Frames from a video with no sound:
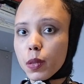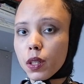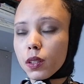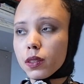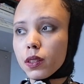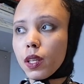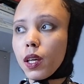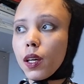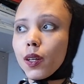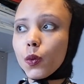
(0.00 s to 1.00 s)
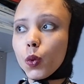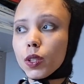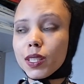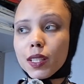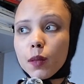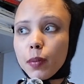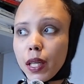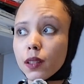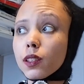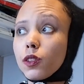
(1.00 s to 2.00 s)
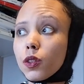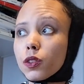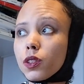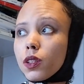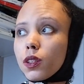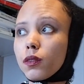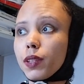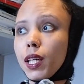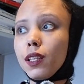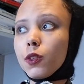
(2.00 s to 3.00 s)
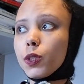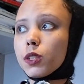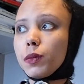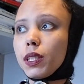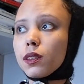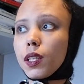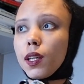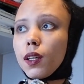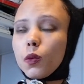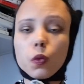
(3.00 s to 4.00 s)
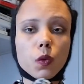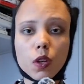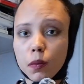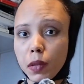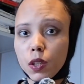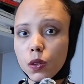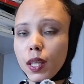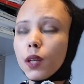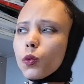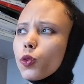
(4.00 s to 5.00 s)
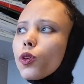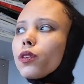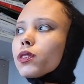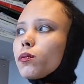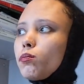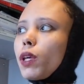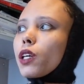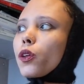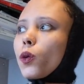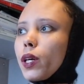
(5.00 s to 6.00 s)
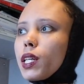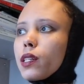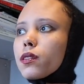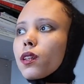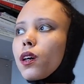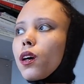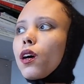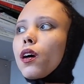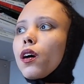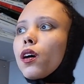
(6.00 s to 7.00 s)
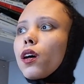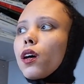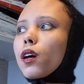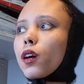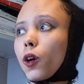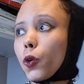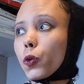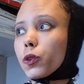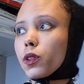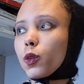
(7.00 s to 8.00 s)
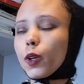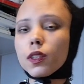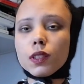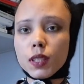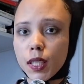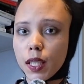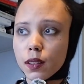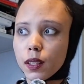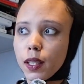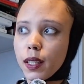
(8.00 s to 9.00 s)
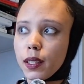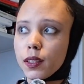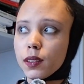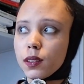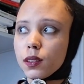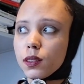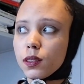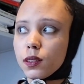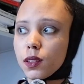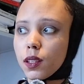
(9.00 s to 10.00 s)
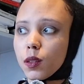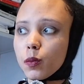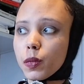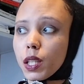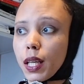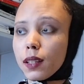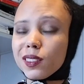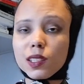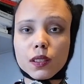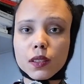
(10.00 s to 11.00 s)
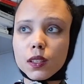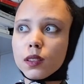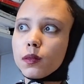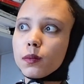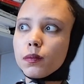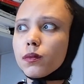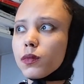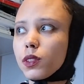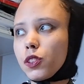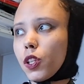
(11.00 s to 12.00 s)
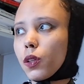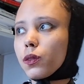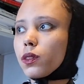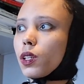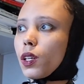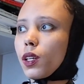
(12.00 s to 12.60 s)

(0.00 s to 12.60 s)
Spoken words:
because wood is a bad conductor of heat, which means it will not make your ears cold, whereas steel and glass and stone